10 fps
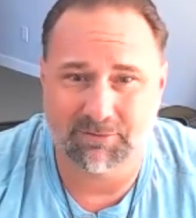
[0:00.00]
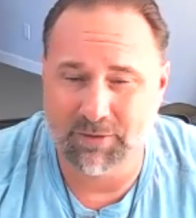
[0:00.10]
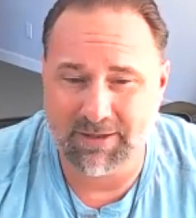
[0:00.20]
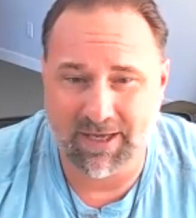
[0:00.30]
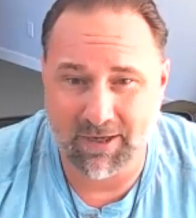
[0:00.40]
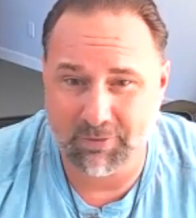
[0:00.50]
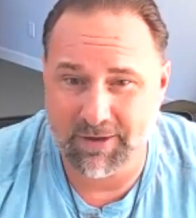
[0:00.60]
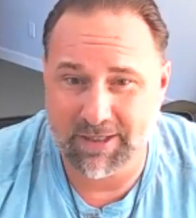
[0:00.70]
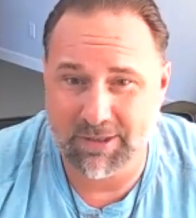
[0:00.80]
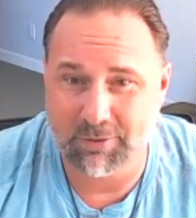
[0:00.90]
what the heck were
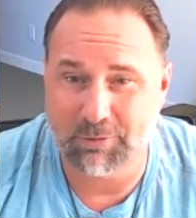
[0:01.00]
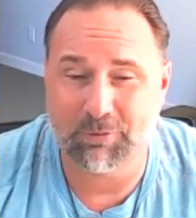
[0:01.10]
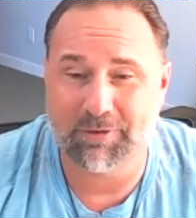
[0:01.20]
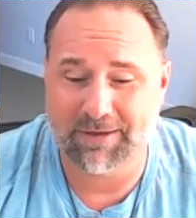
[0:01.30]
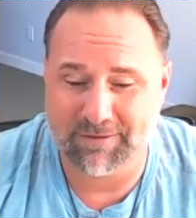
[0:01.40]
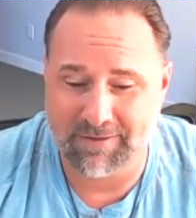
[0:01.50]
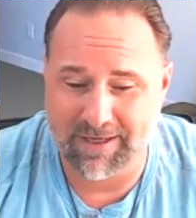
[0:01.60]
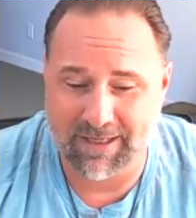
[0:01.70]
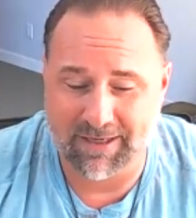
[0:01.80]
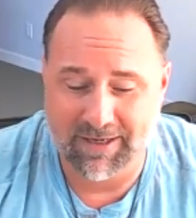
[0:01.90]
they doing what were they
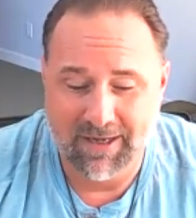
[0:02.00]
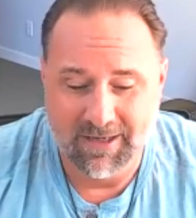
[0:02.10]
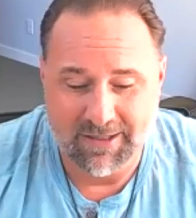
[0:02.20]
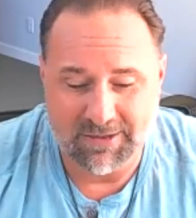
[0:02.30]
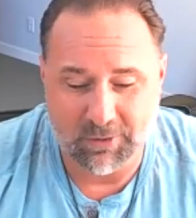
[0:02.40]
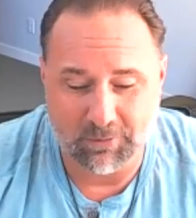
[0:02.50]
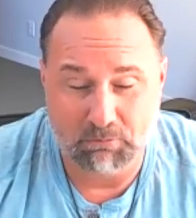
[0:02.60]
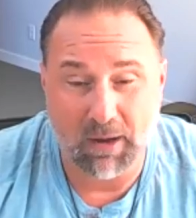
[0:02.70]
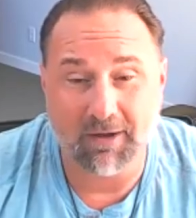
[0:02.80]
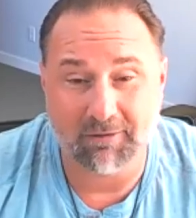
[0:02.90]
thinking so
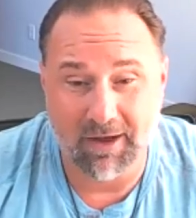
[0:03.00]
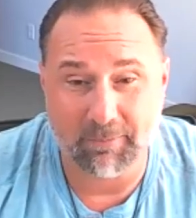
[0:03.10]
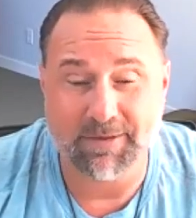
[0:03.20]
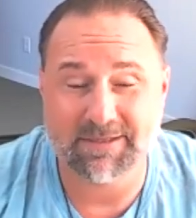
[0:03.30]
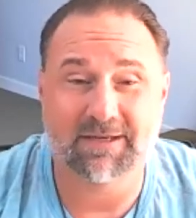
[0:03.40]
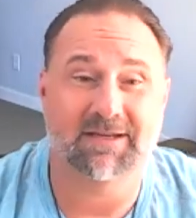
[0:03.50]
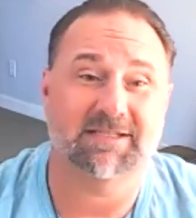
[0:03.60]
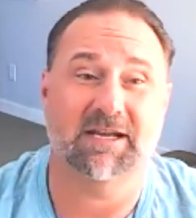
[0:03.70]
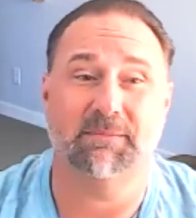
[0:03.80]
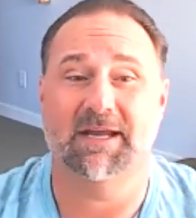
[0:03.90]
buckle up it's good it's
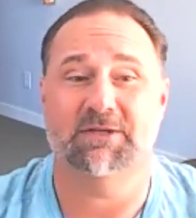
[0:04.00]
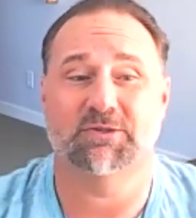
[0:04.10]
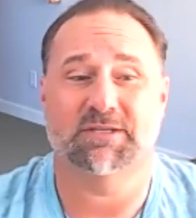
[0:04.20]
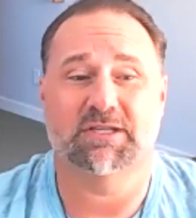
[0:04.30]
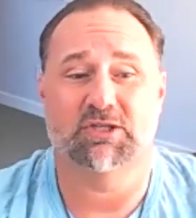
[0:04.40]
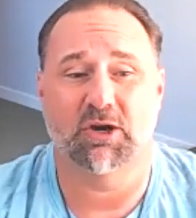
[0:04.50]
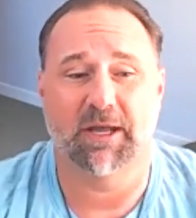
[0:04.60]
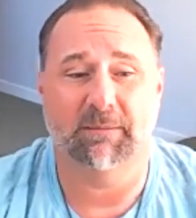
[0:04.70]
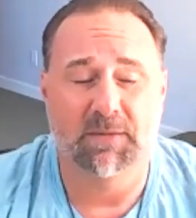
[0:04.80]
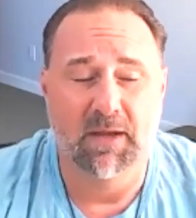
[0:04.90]
going to be an interesting
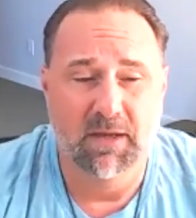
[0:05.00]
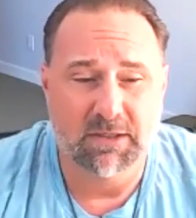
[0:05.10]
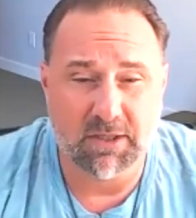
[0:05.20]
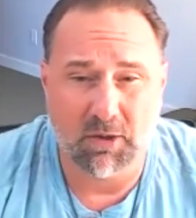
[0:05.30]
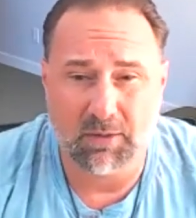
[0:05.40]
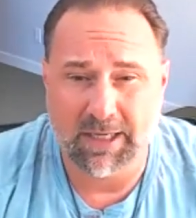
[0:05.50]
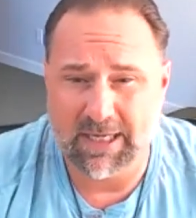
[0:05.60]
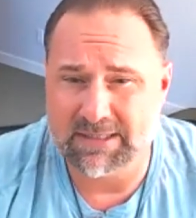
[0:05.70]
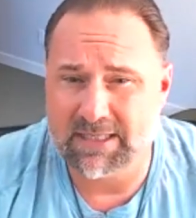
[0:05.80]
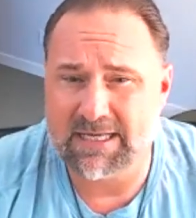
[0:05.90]
journey so
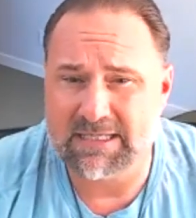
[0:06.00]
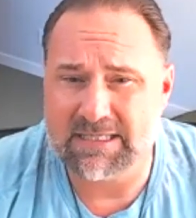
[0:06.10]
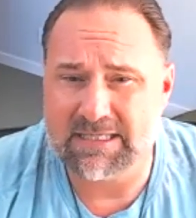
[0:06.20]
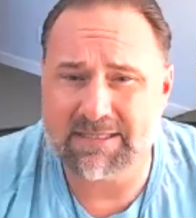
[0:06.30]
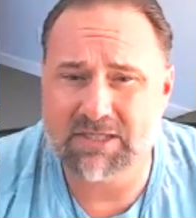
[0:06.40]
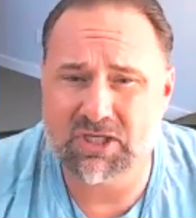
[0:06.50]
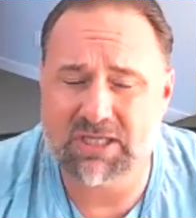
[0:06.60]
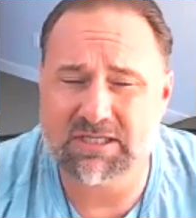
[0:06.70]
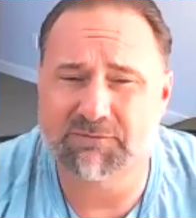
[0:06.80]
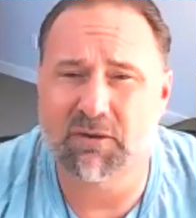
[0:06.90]
again today's message
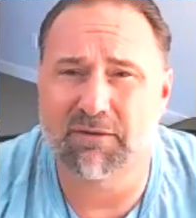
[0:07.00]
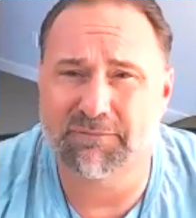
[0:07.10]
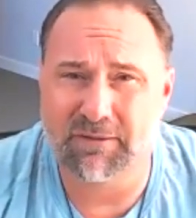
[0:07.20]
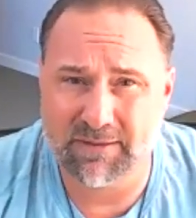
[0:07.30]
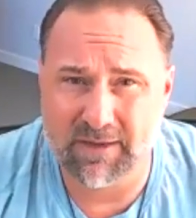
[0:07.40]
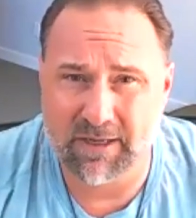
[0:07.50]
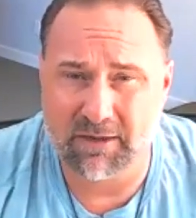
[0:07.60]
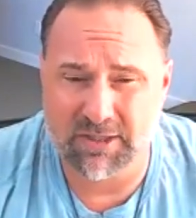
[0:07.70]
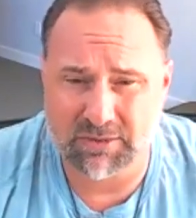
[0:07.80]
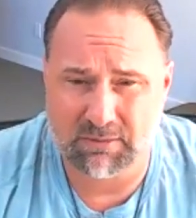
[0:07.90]
is if you're a free
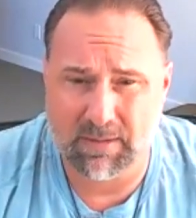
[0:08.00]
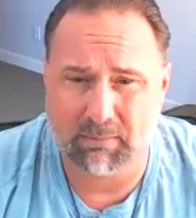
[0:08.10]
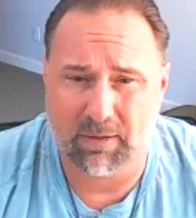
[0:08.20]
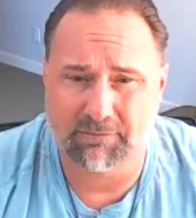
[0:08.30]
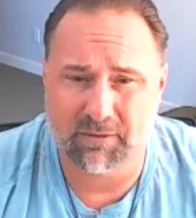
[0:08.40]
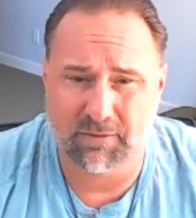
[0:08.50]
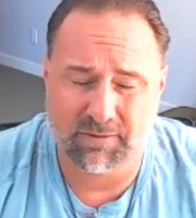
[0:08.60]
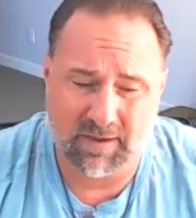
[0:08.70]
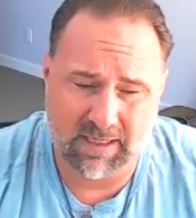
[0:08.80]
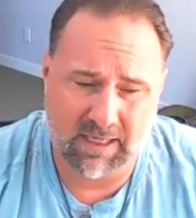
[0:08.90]
thinker just remember if you're
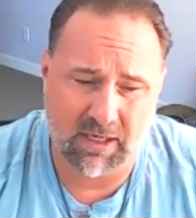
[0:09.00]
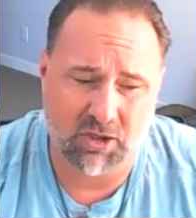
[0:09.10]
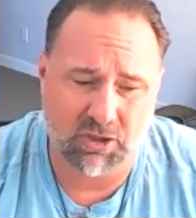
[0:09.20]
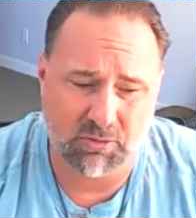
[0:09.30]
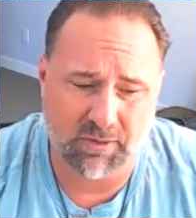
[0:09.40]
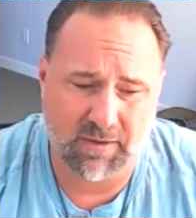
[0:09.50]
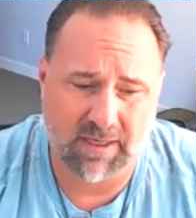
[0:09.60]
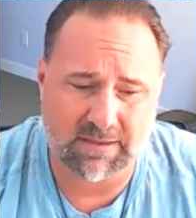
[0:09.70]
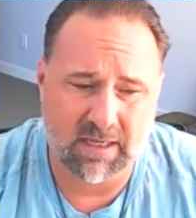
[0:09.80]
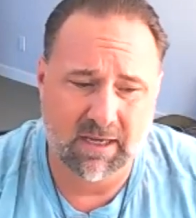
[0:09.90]
thinking and you're doing
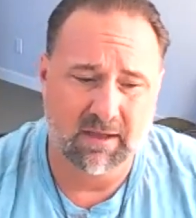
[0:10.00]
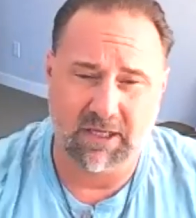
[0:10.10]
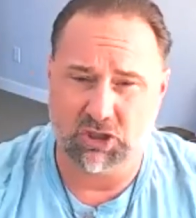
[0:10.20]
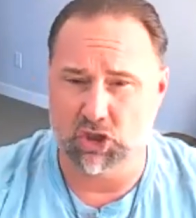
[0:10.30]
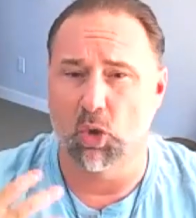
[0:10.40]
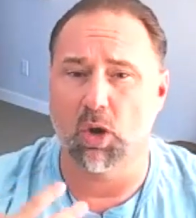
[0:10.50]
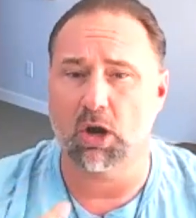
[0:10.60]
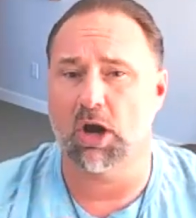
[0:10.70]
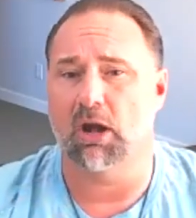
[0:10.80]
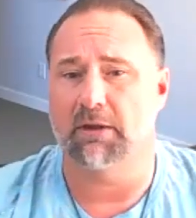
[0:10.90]
things that's your
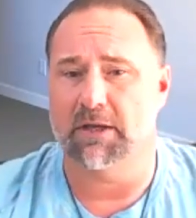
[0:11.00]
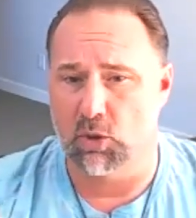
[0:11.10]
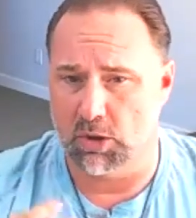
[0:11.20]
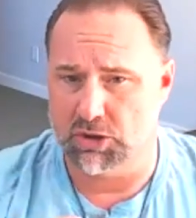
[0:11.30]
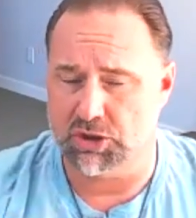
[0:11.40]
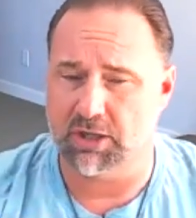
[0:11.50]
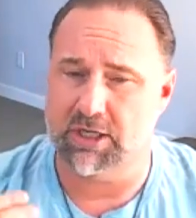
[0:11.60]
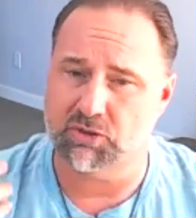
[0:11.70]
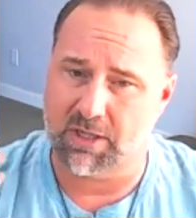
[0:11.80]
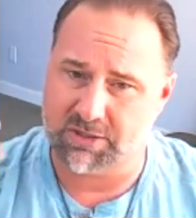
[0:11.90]
calling your
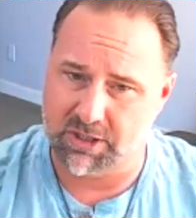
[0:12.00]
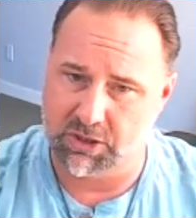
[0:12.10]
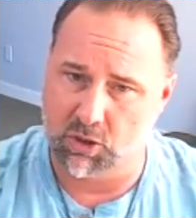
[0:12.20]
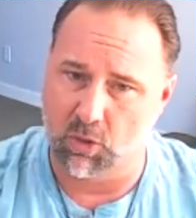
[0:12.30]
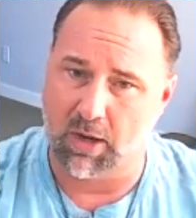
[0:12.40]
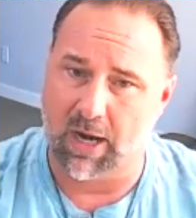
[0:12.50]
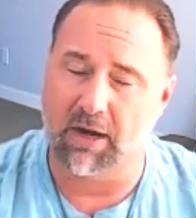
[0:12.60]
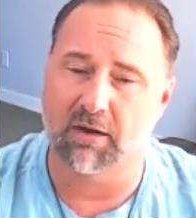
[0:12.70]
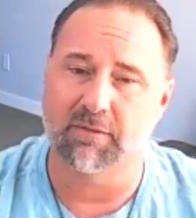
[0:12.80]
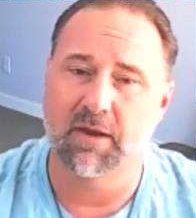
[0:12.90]
journey trust in your
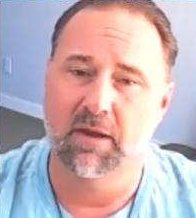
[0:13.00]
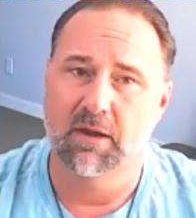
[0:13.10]
higher